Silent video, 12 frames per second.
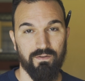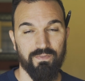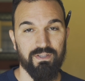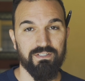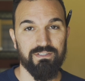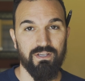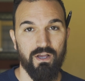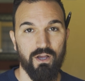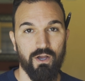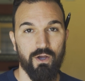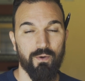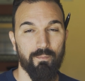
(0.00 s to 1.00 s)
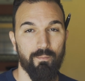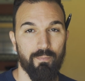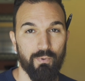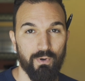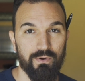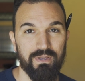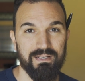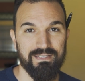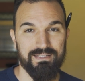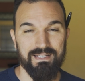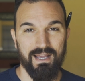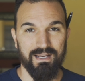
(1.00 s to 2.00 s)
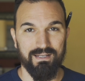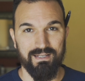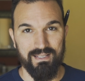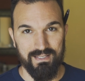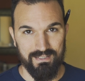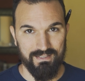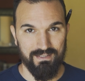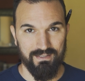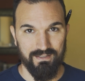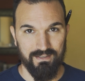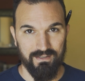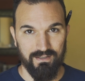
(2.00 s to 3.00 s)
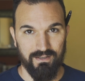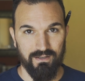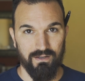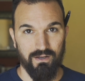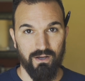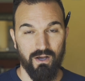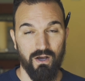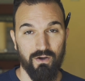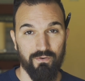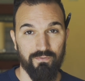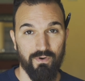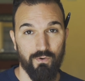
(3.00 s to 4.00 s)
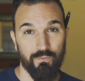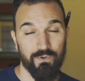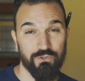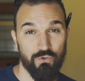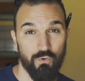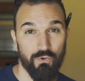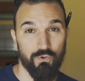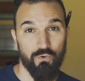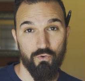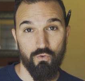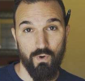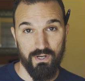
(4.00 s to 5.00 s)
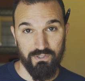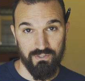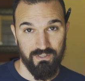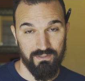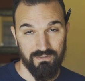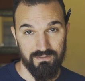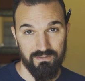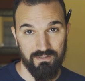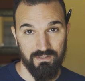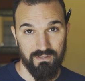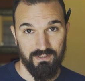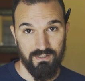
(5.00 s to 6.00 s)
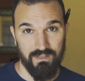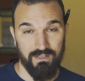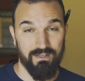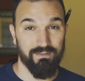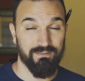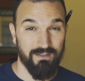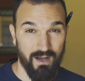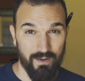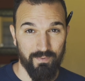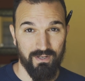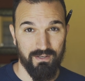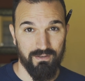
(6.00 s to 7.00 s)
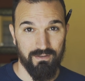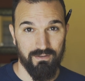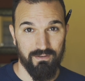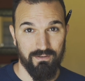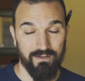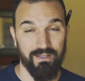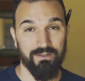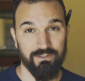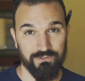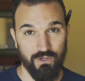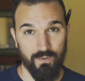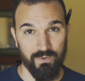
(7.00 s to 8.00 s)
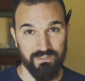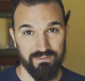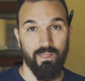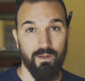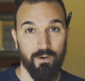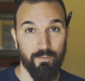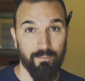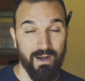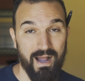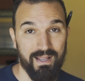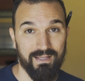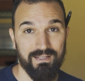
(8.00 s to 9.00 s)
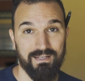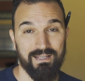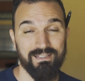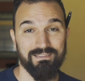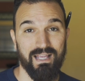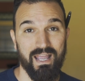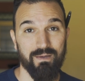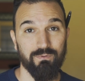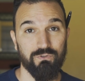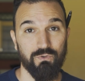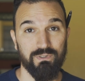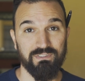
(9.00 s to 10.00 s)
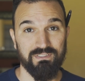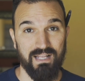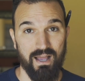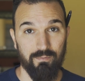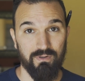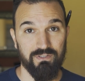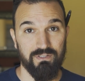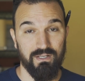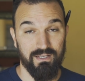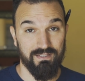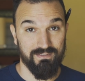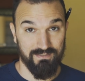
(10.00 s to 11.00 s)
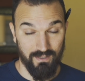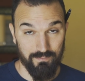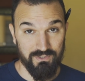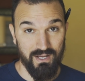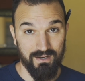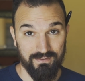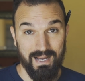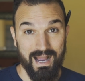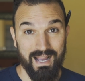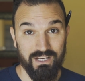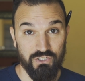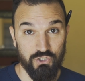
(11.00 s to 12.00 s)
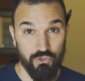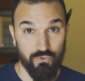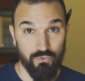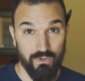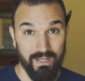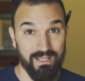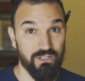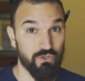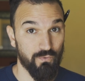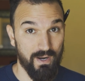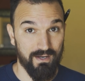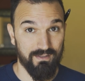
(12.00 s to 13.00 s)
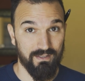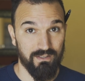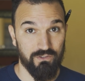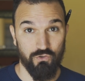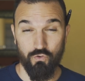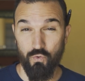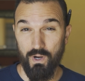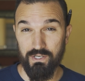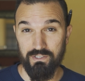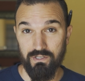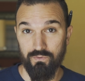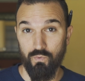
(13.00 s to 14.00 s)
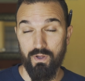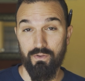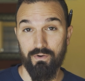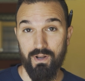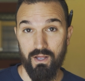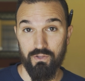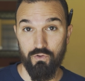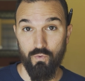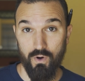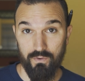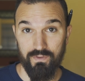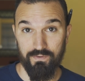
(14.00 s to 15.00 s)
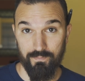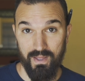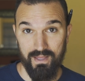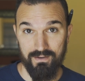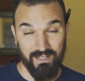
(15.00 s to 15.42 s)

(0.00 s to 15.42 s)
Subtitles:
This brilliant technique of rhetorical questions is common in the psalmist. By it, he's able to establish his subject, guide you indirectly to question whether or not you are this man.